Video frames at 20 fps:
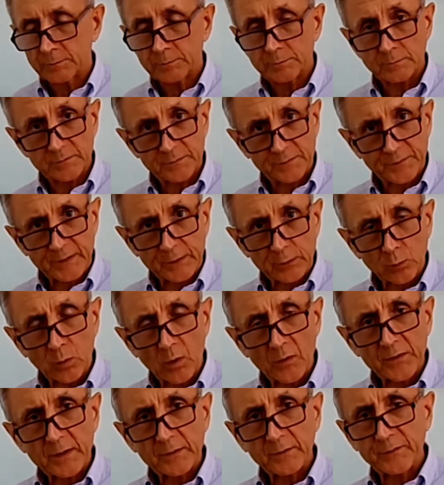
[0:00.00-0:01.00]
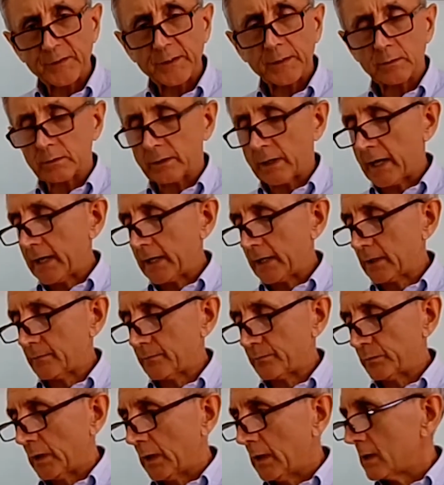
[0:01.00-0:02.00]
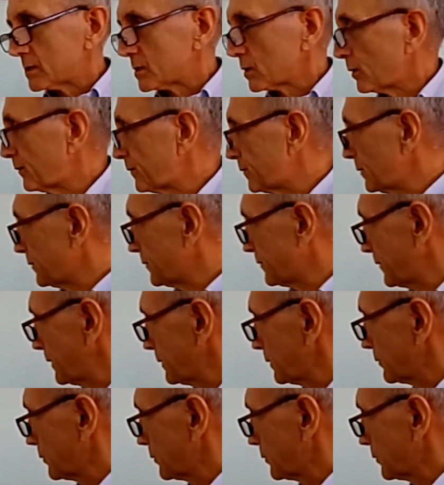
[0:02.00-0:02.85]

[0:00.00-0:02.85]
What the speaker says: feel what they feel like. So if we feel the